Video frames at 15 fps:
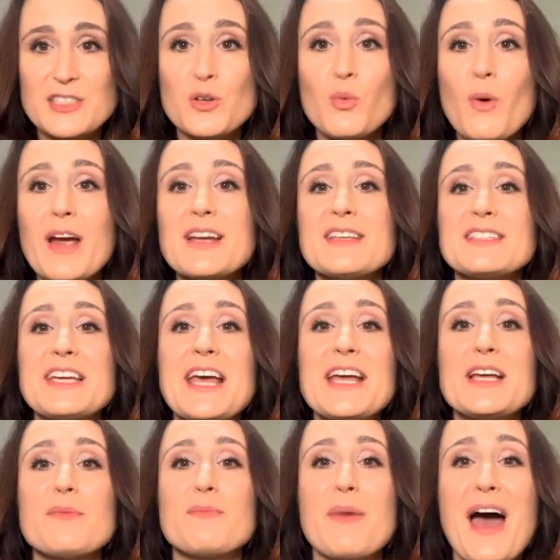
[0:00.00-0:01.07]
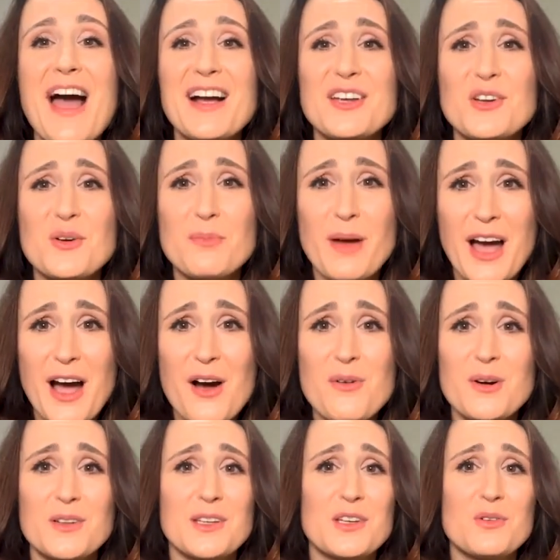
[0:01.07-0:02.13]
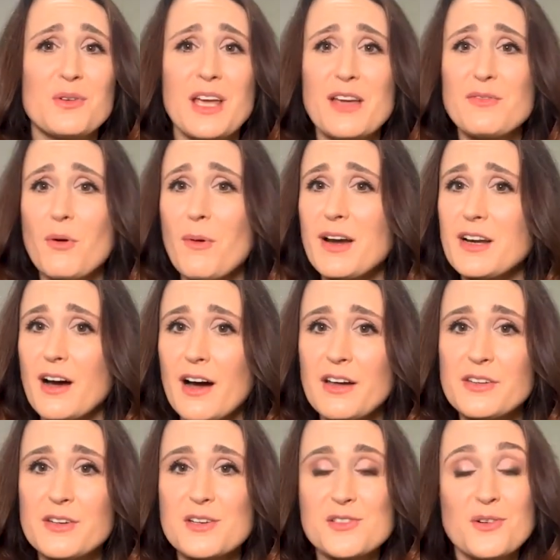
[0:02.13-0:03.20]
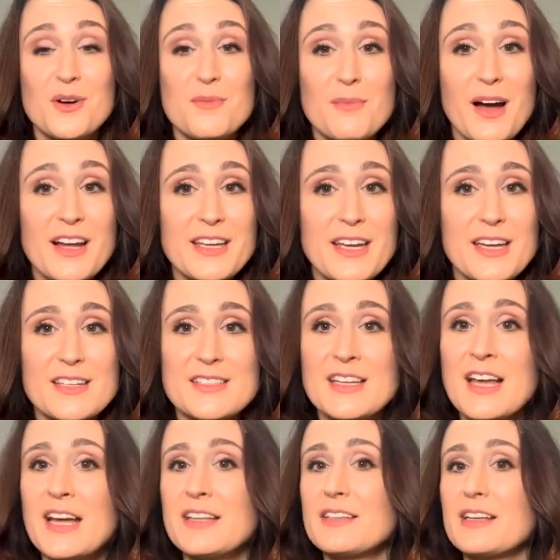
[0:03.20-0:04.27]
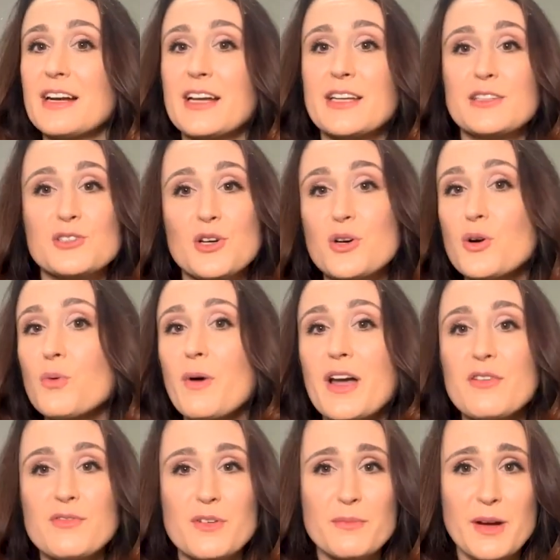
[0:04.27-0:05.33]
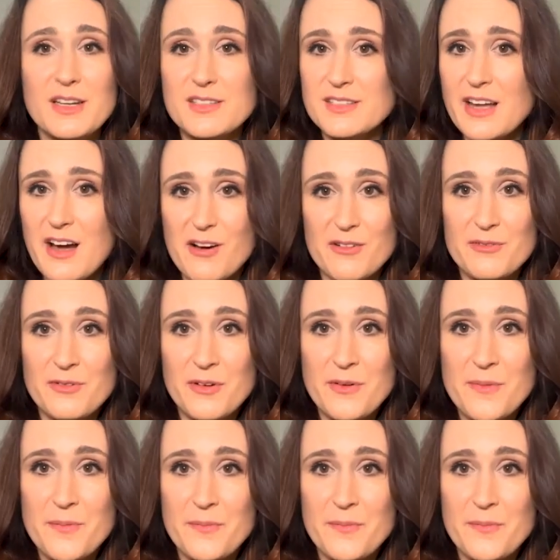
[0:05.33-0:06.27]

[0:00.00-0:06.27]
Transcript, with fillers: It's a way to take back your power that you gave away to others, or in my case, that I took away from myself.